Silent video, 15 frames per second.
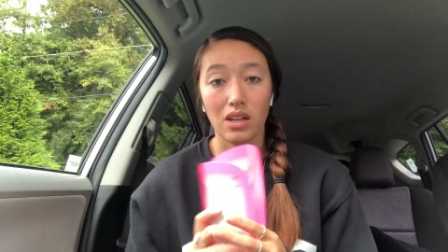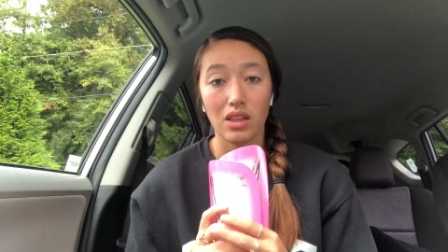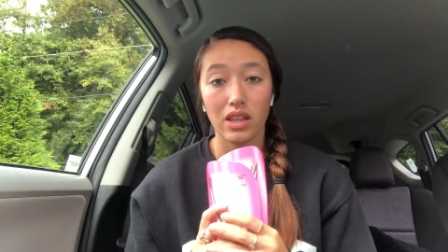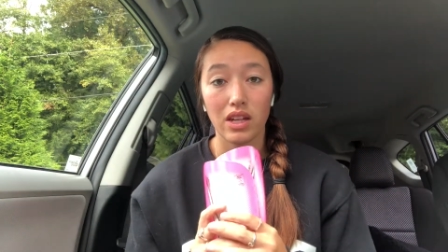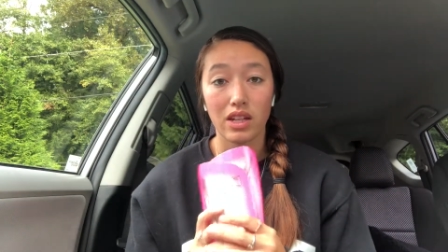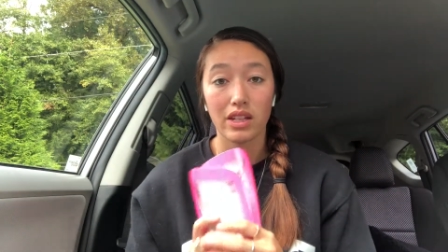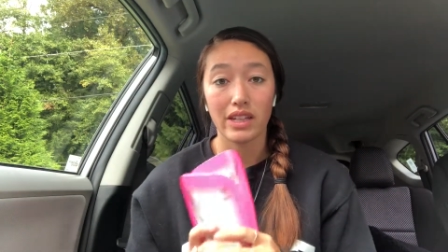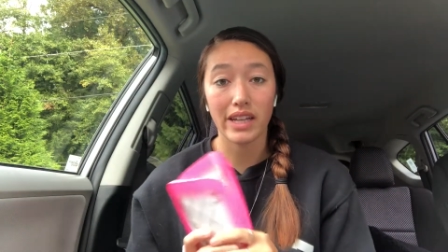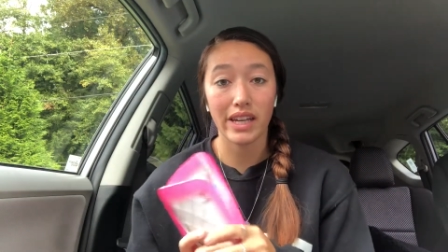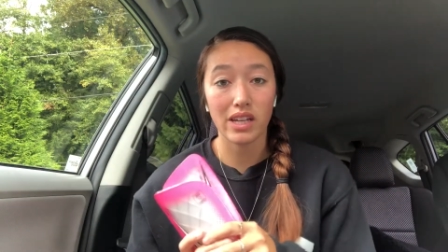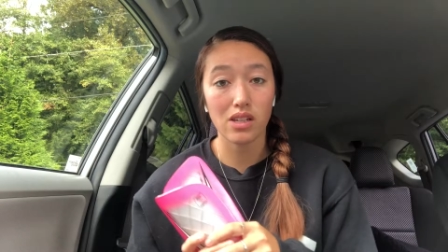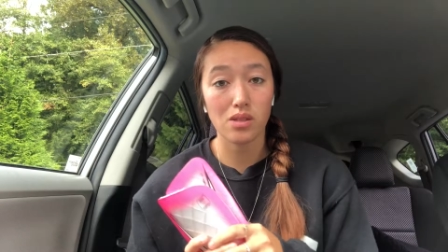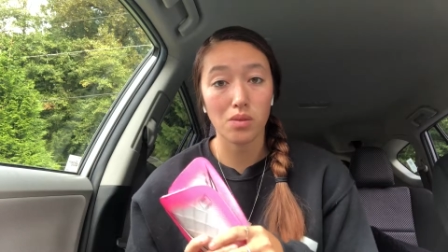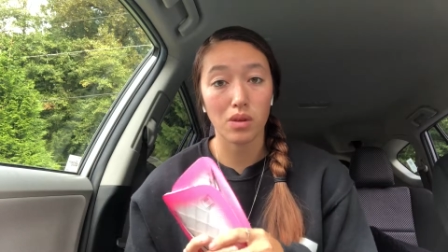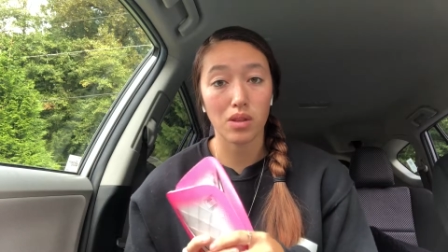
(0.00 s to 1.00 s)
their
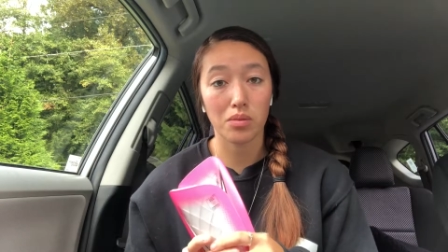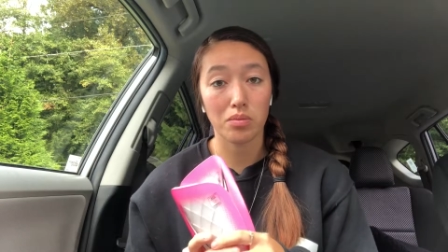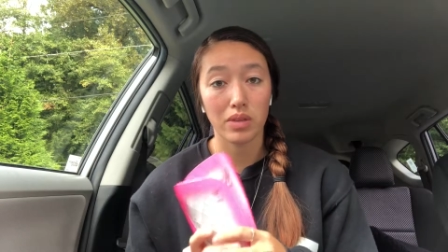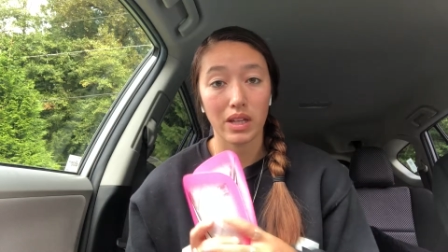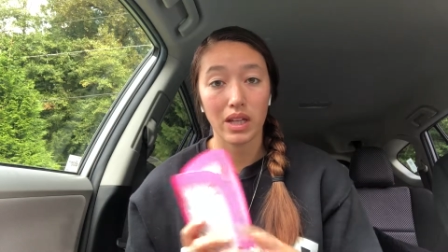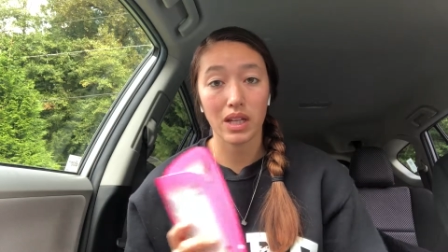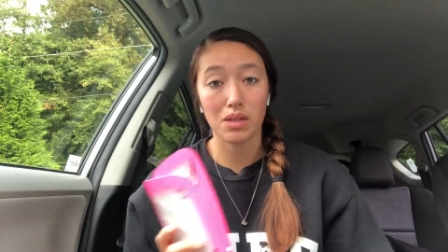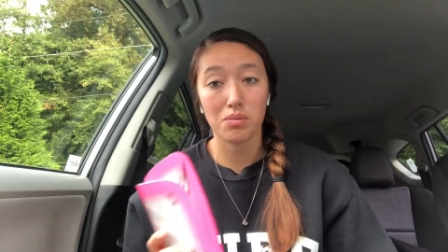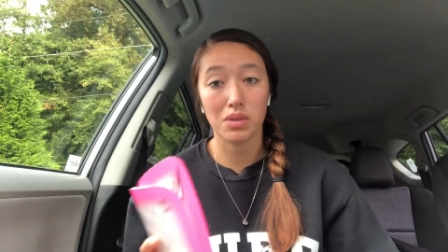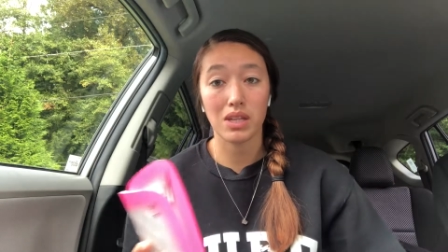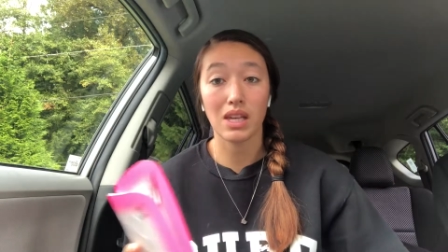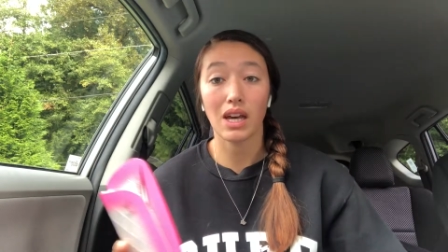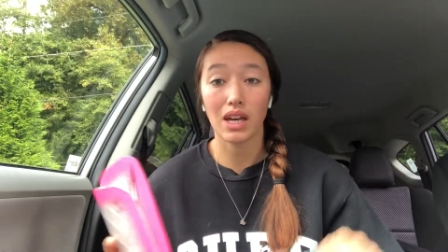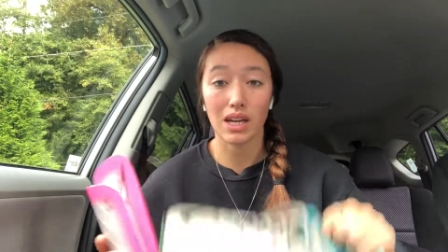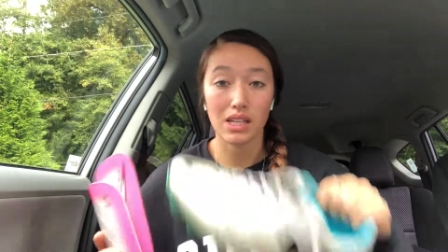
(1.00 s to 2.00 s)
legs while they're playing
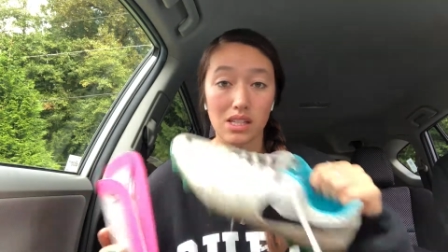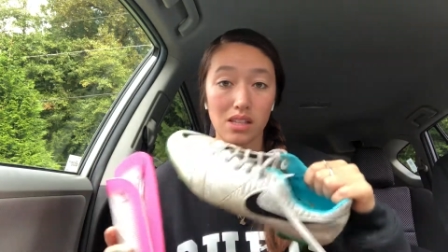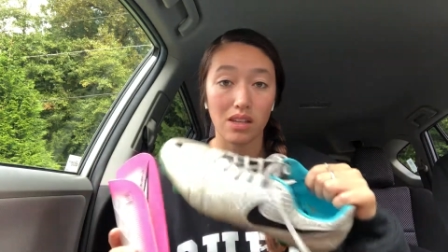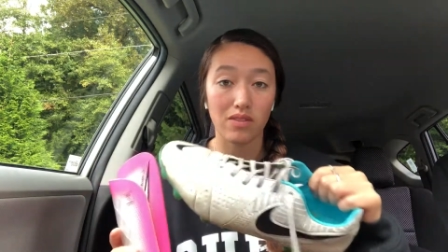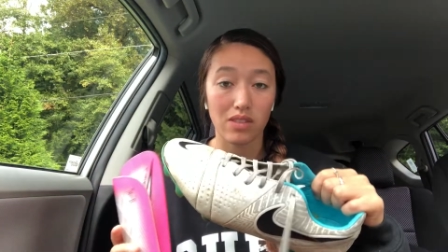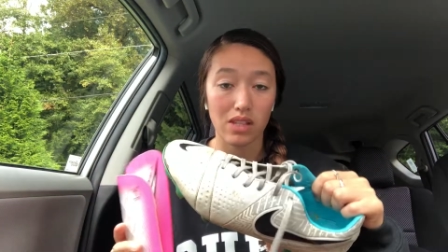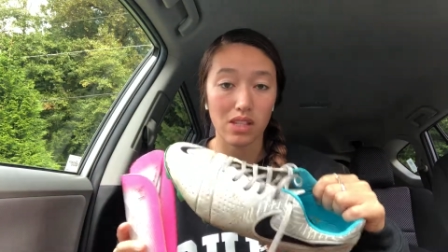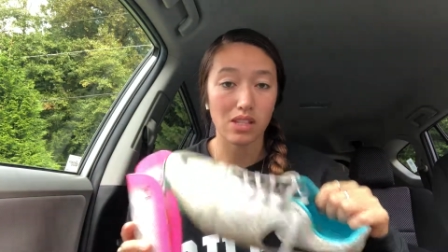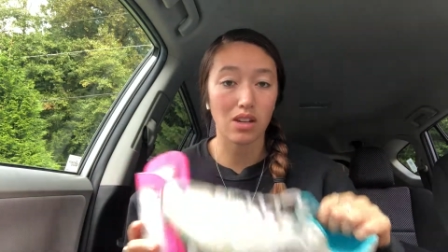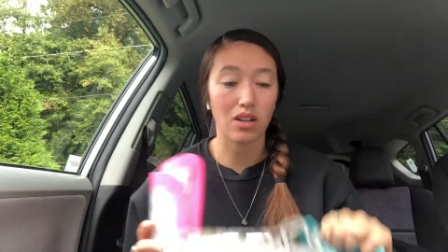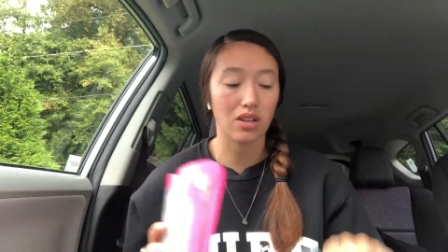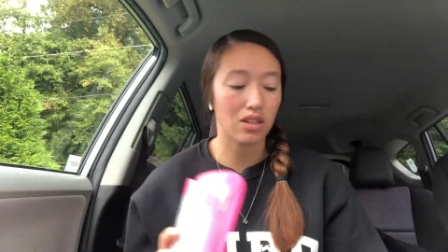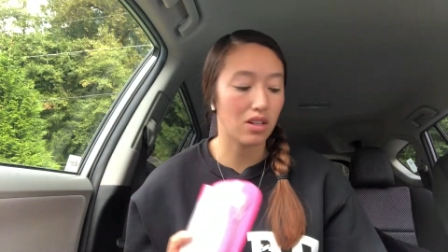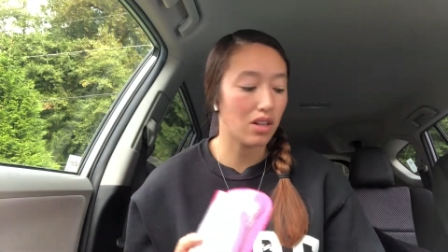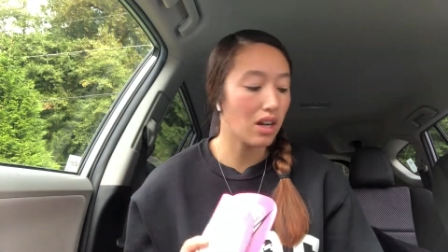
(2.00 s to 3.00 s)
because of these
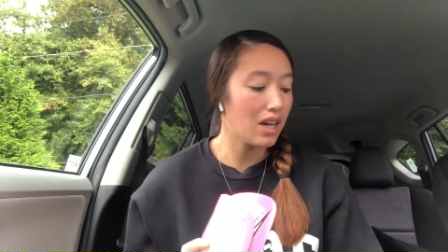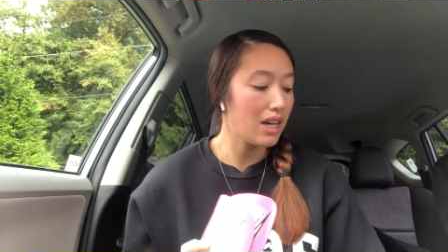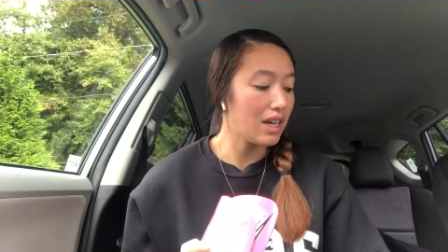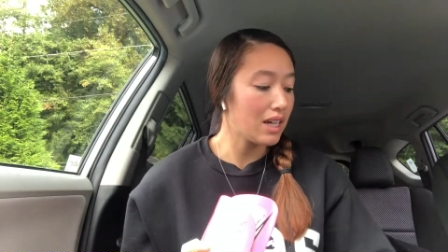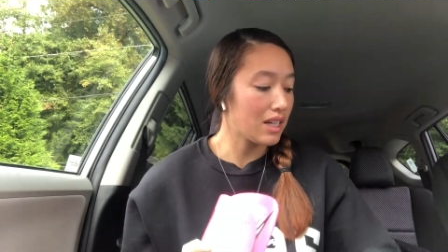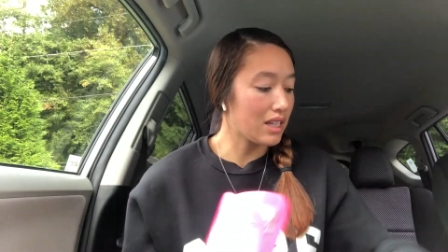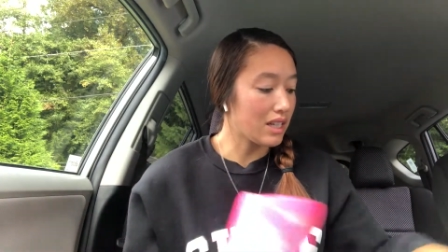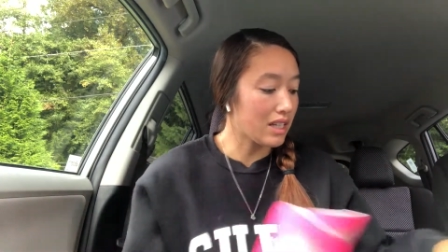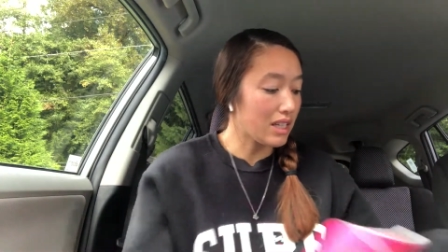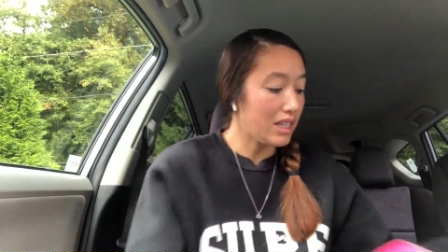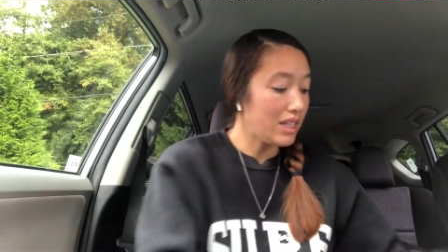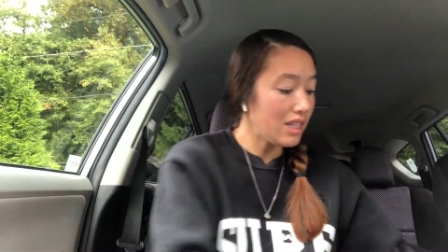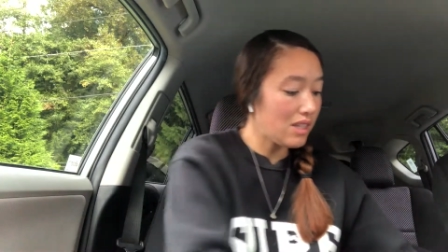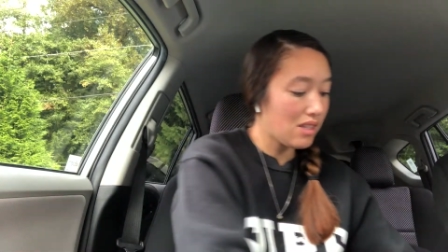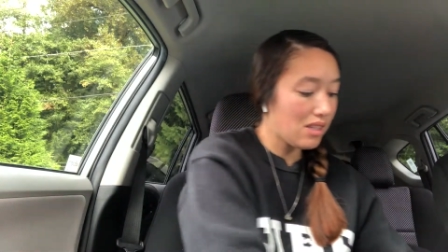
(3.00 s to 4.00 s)
soccer
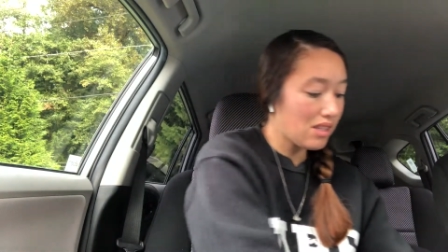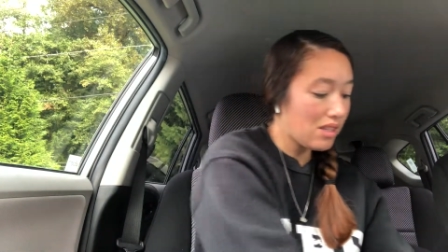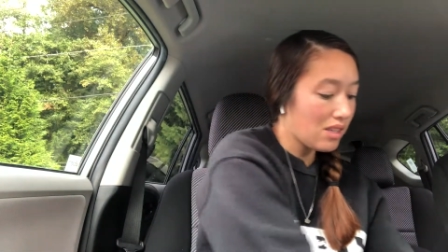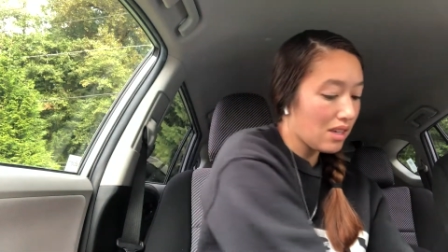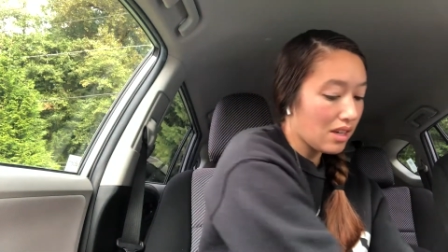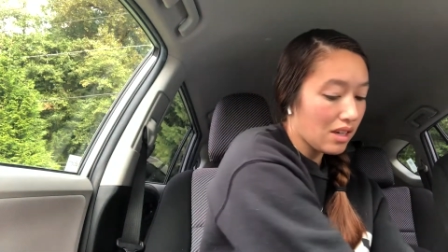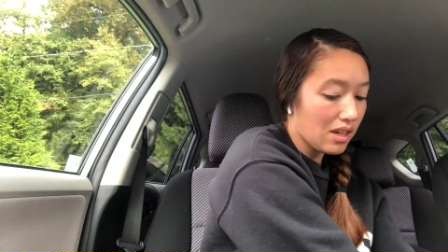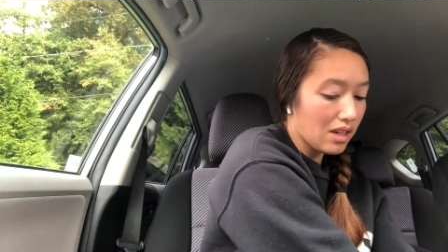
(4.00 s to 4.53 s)
cleats.